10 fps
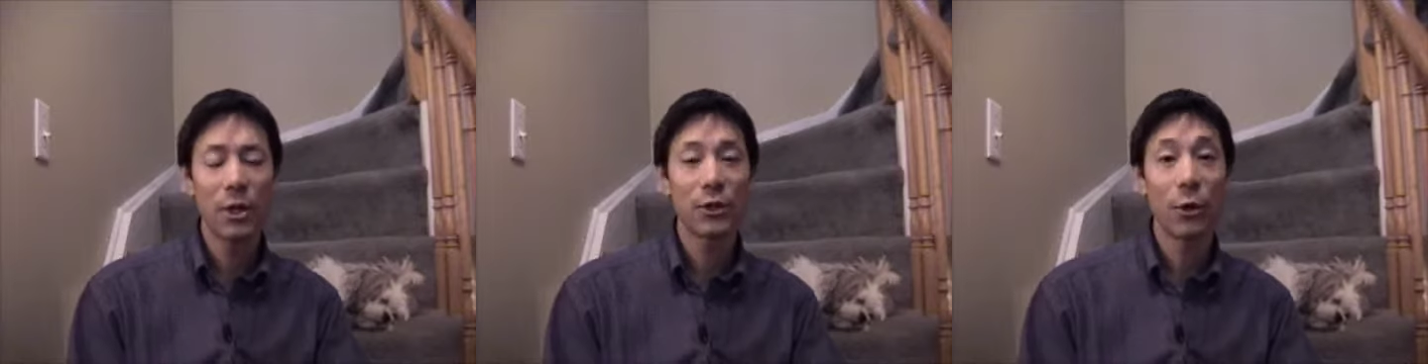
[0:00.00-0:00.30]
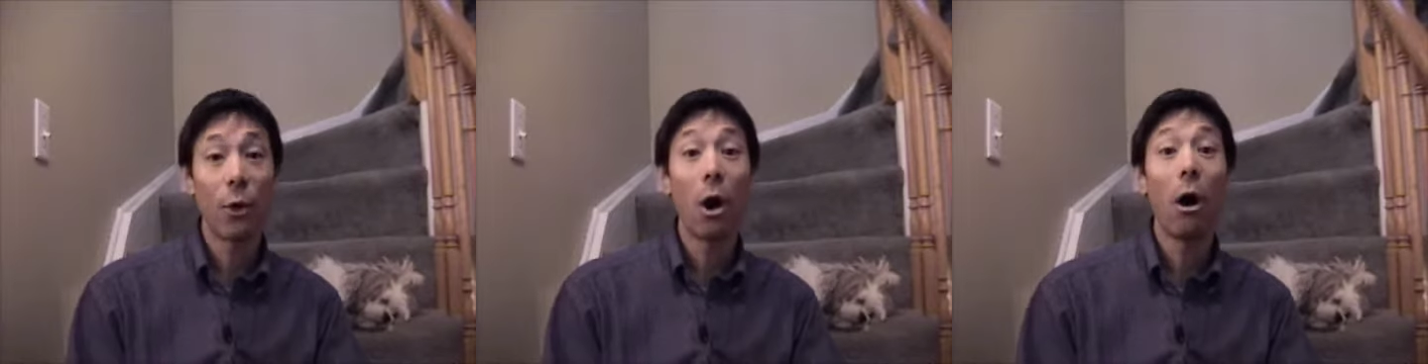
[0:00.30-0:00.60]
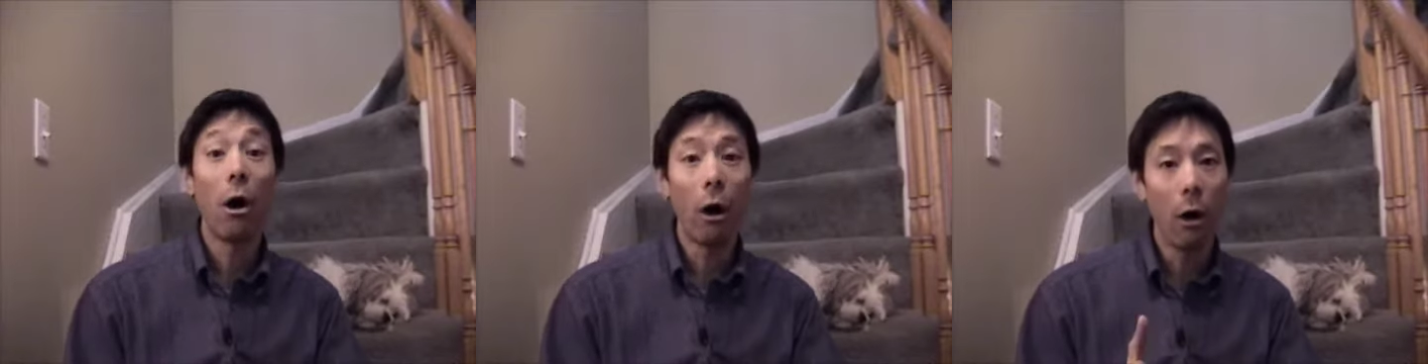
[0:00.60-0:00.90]
So
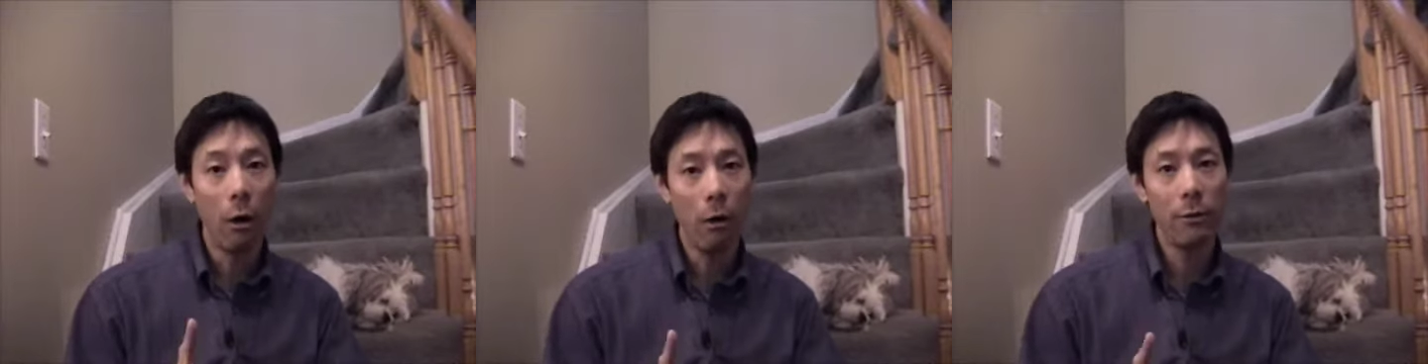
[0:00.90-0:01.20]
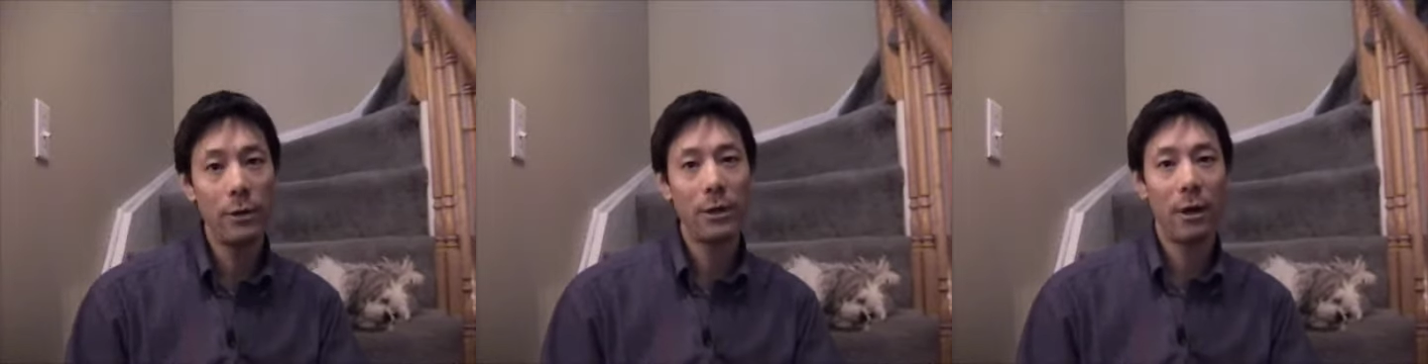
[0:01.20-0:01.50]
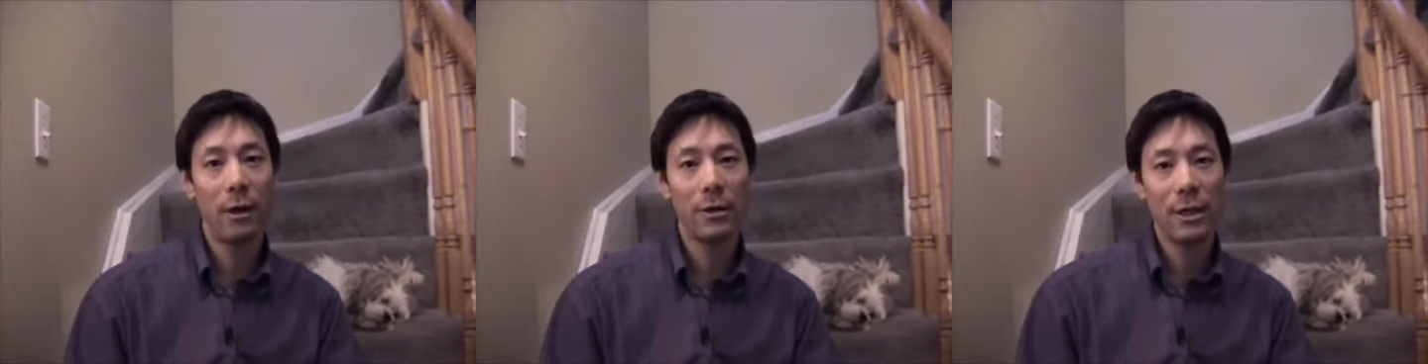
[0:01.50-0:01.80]
all the
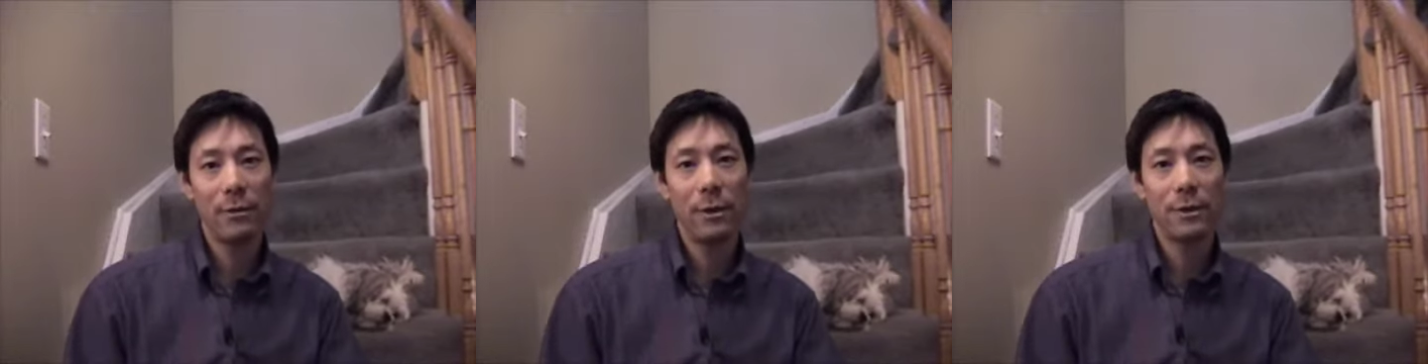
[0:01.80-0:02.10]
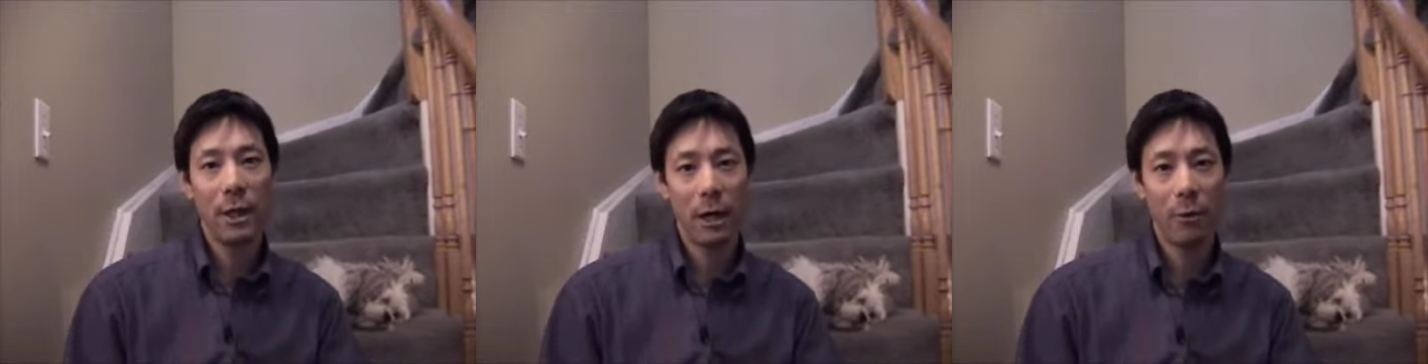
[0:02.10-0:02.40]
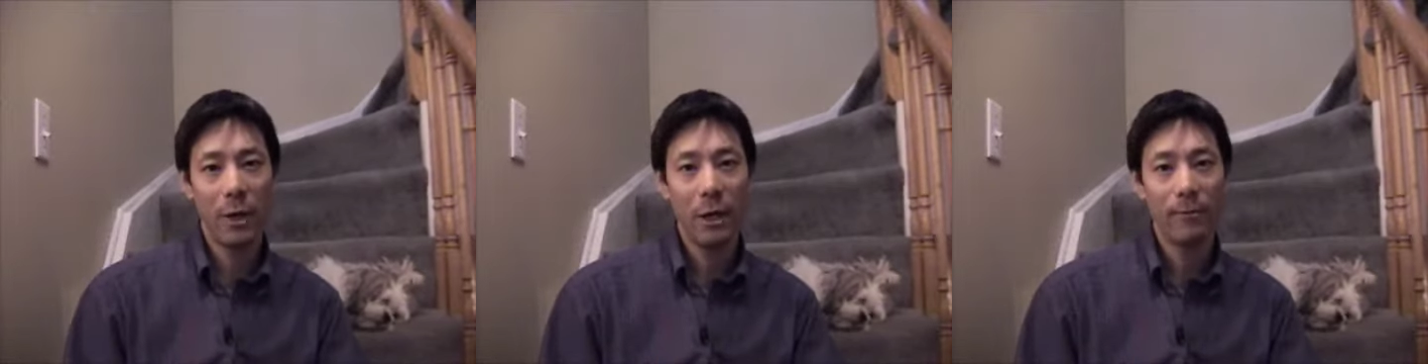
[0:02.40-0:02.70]
dogs in this
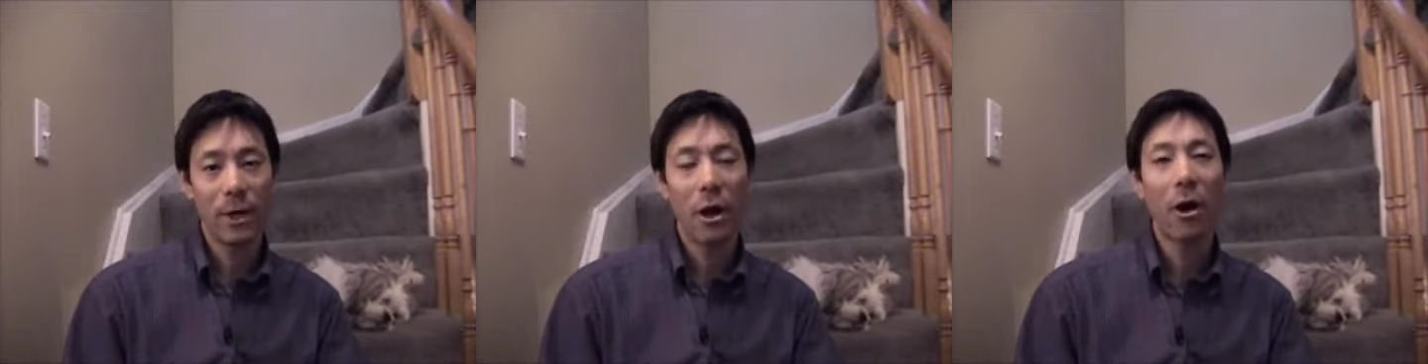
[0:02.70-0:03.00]
area